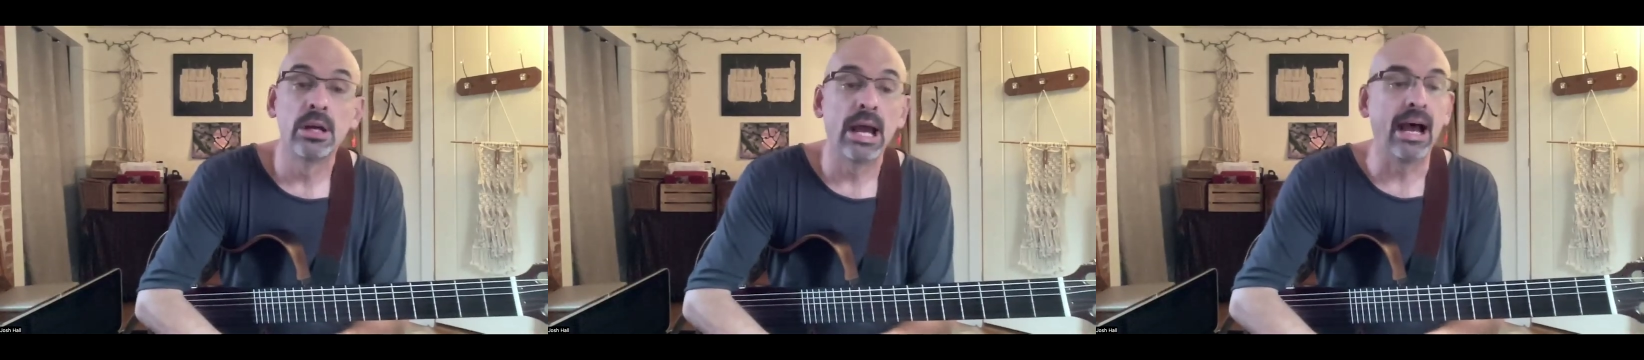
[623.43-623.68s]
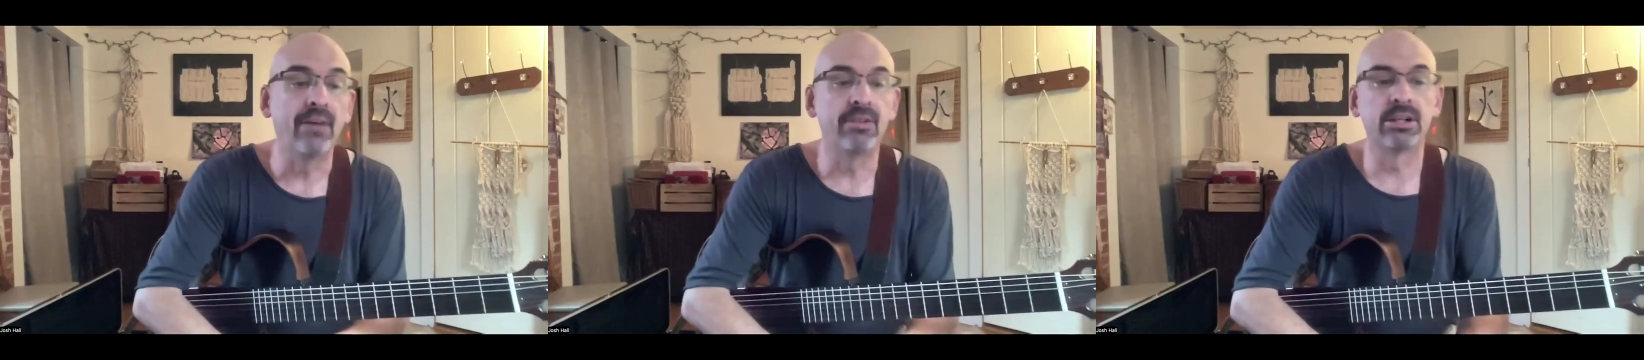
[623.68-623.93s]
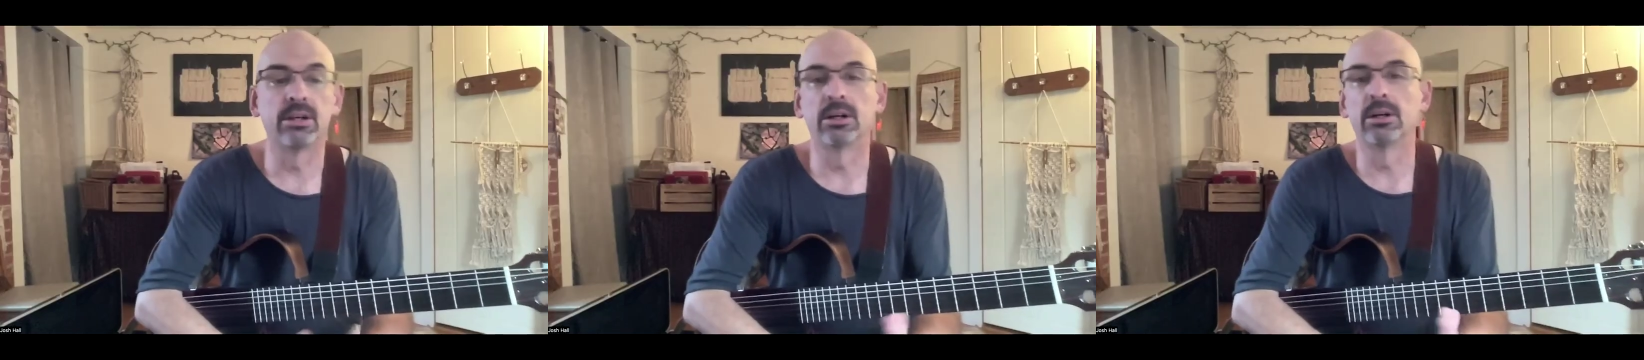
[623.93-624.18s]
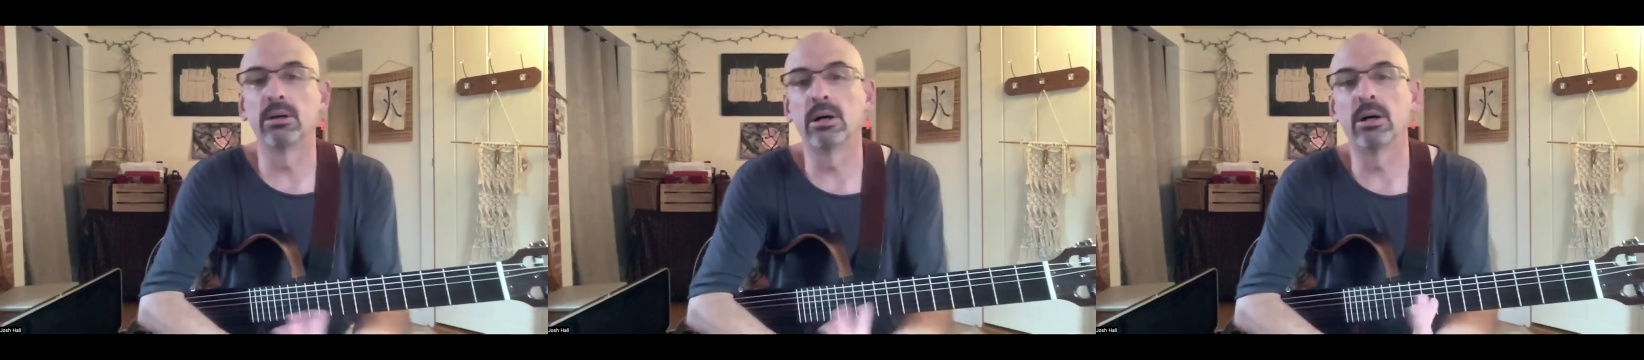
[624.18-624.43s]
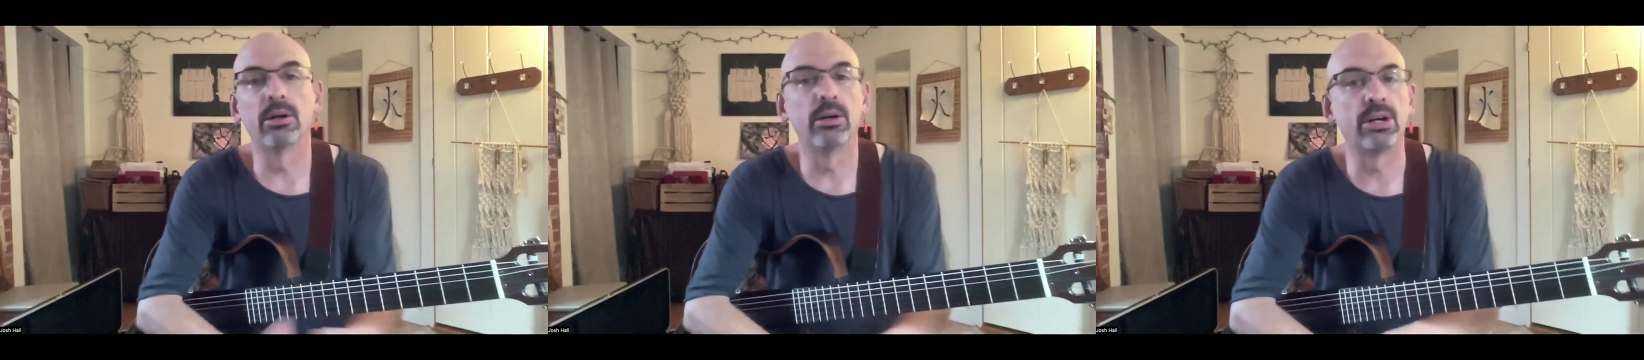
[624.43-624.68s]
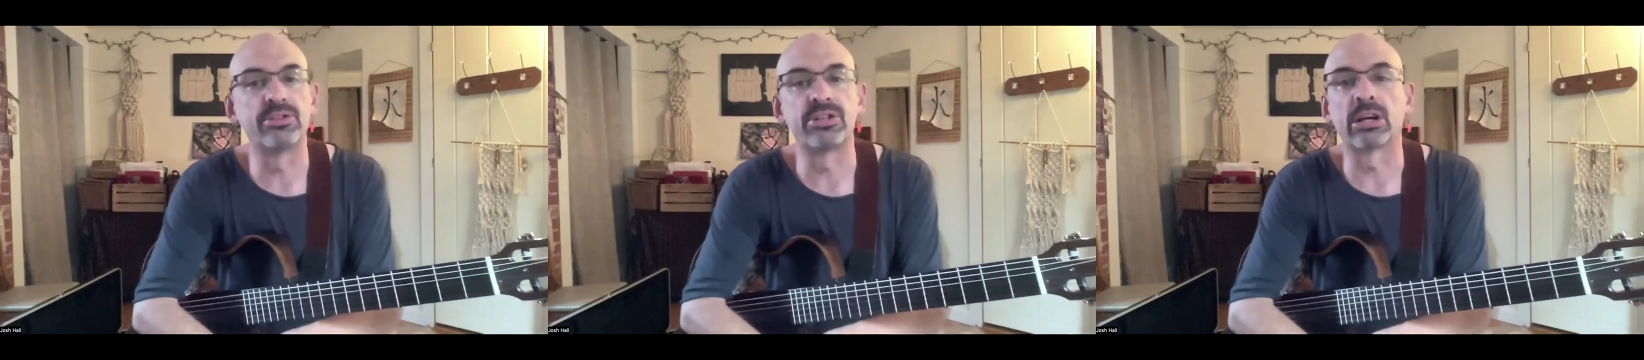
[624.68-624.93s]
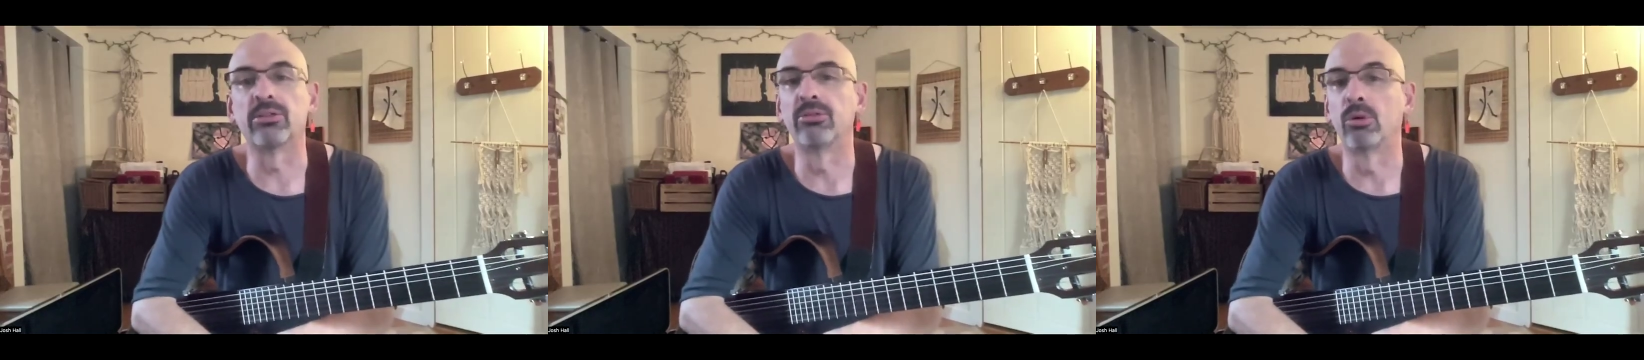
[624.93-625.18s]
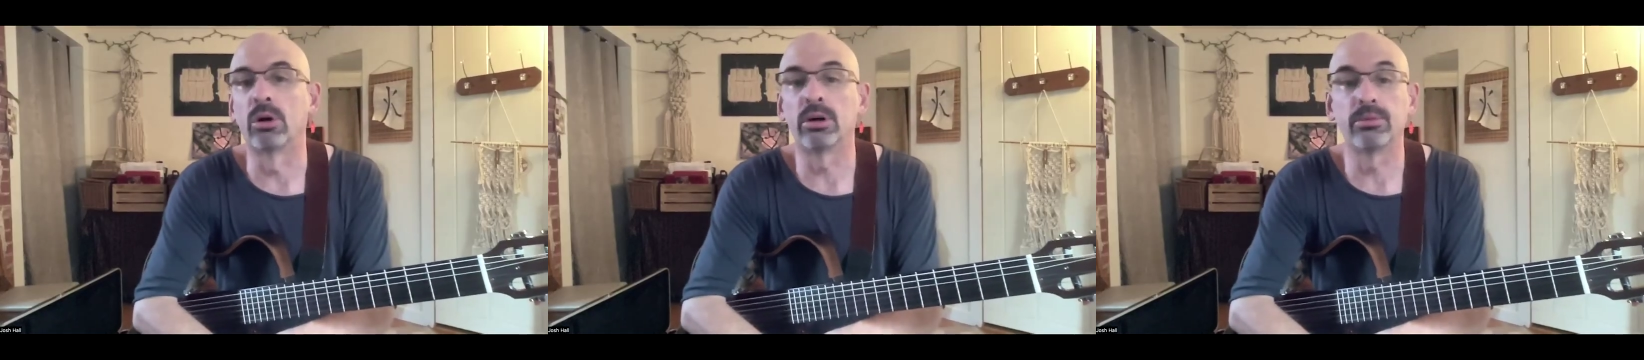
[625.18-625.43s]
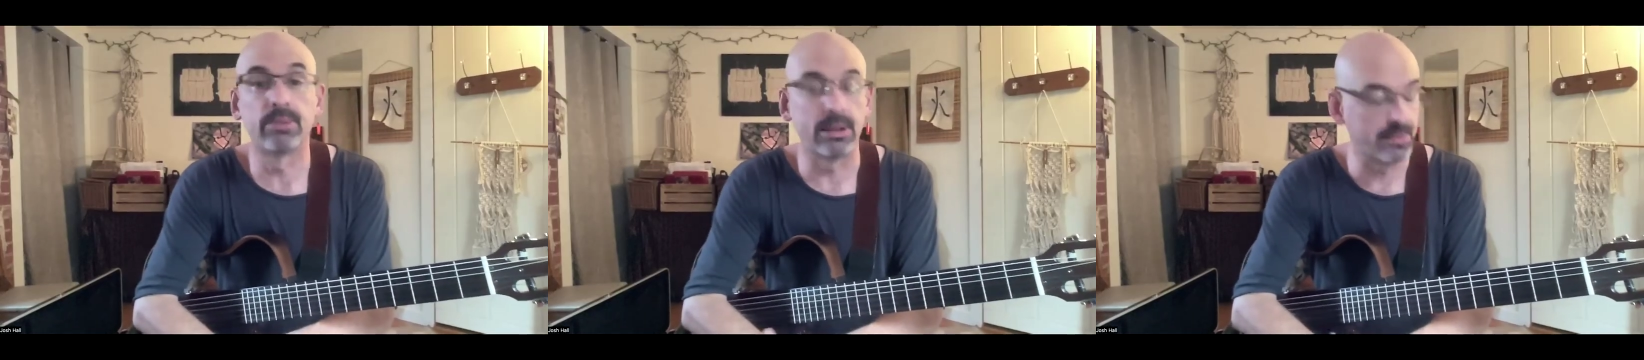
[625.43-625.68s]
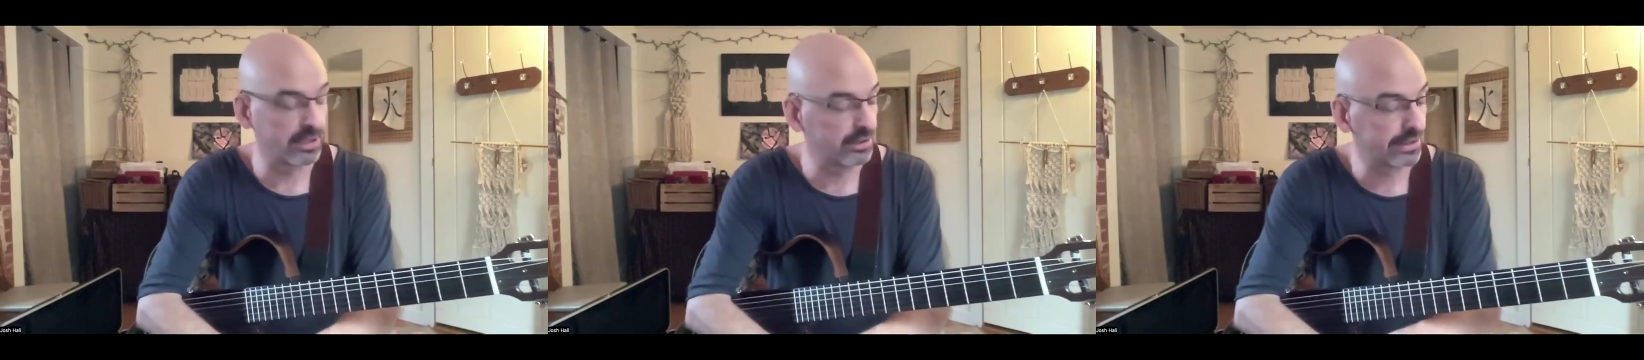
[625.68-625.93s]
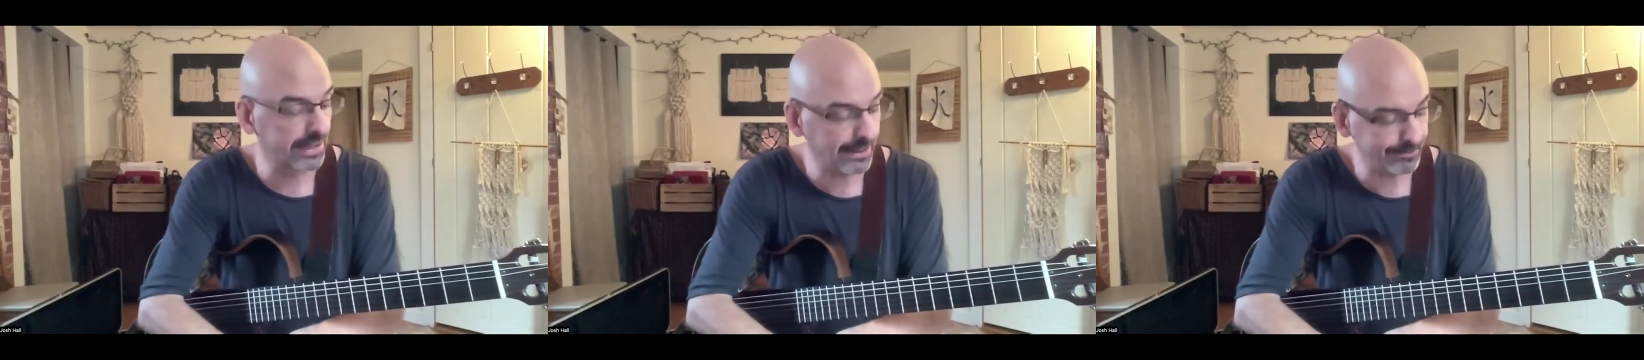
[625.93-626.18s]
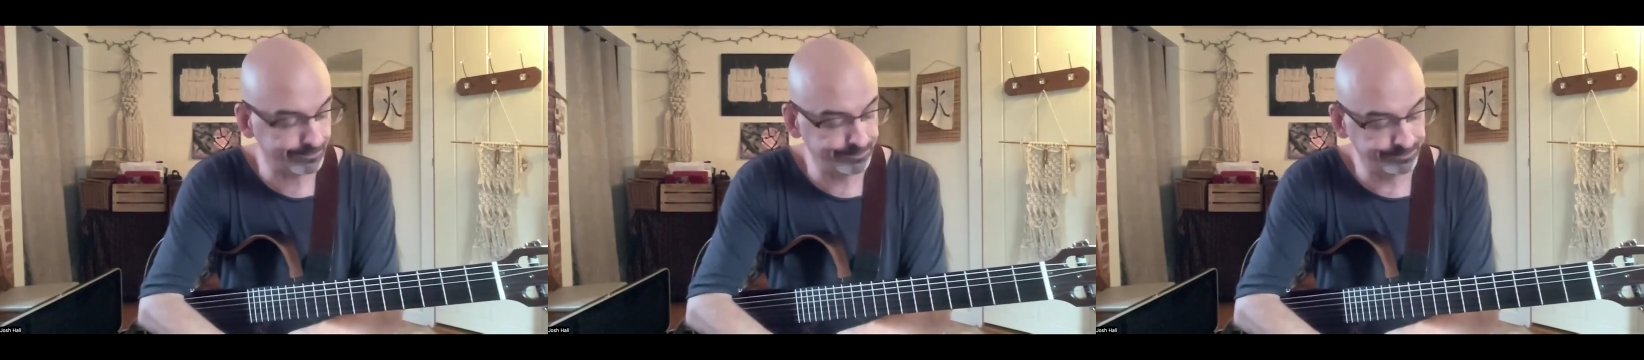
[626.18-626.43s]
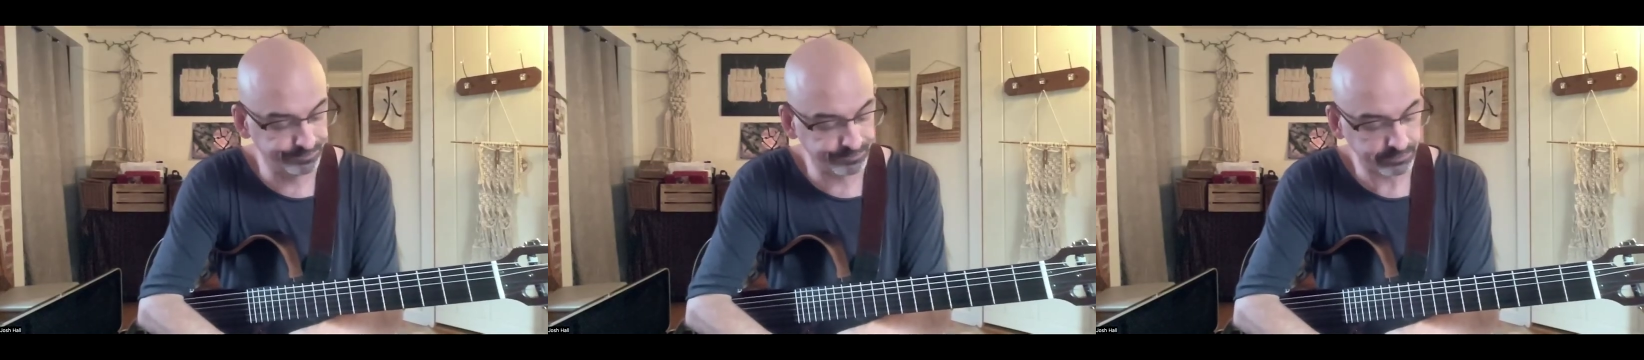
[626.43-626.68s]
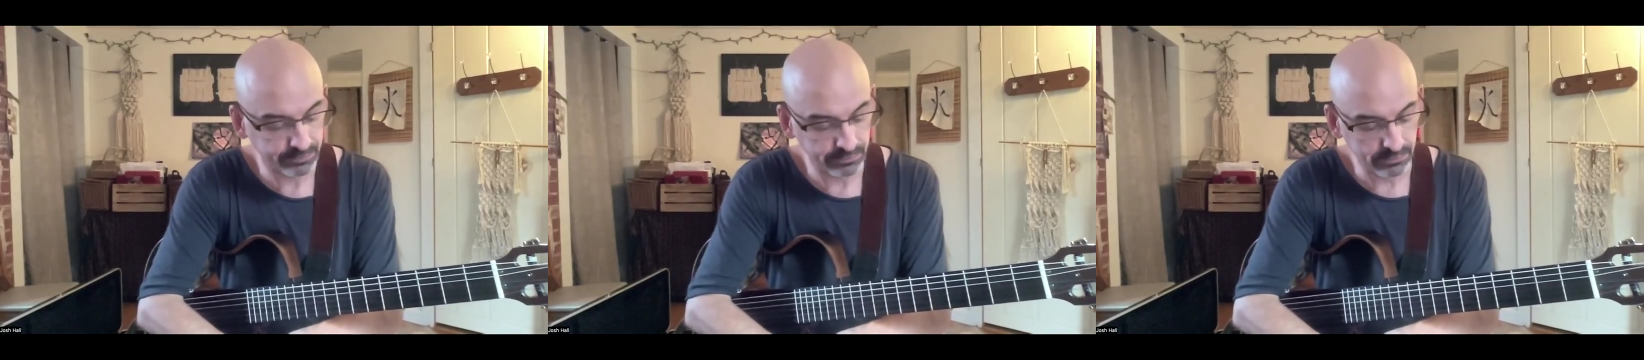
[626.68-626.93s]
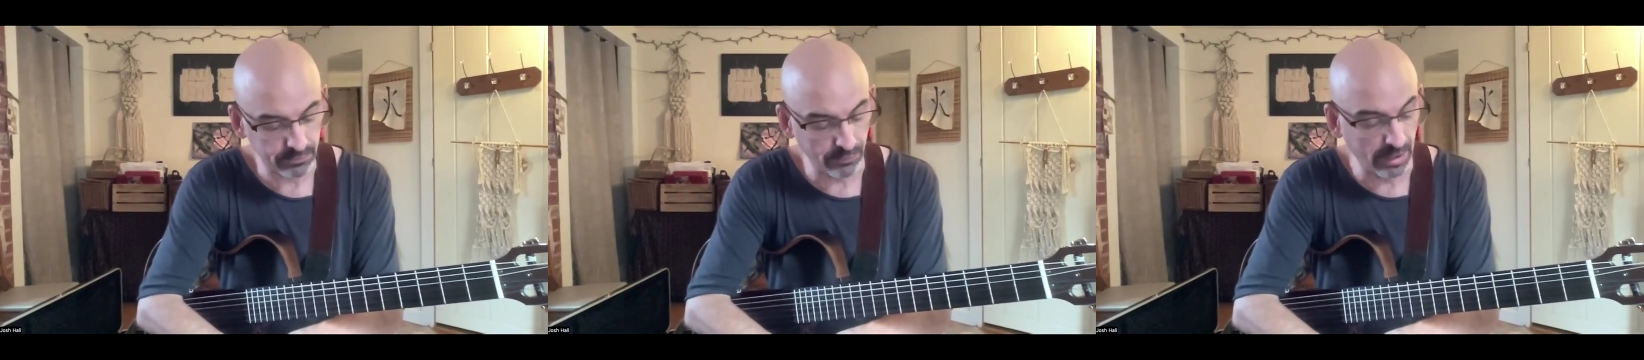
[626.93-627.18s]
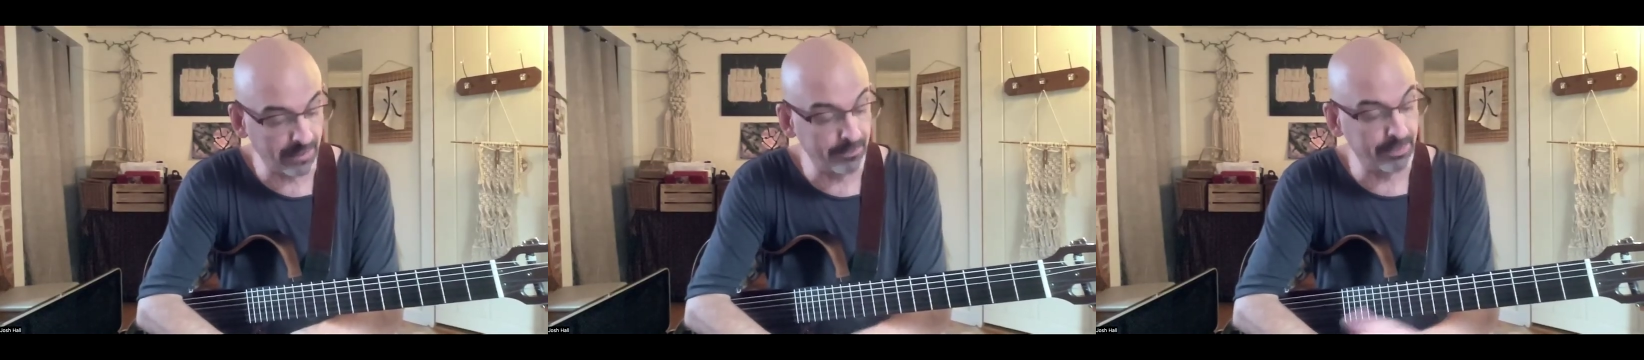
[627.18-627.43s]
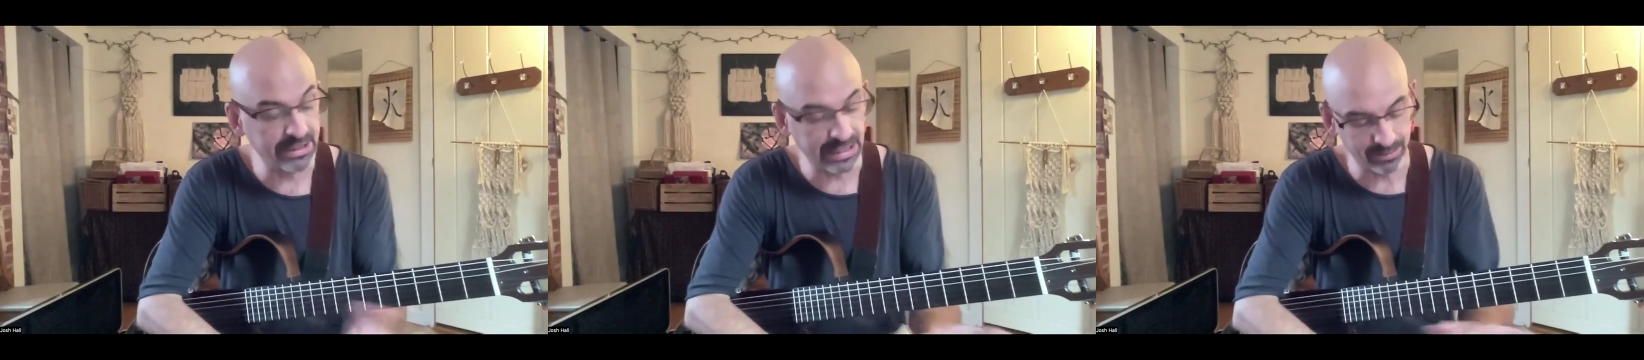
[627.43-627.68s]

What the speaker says: having a cycle 4 type thing like that, and be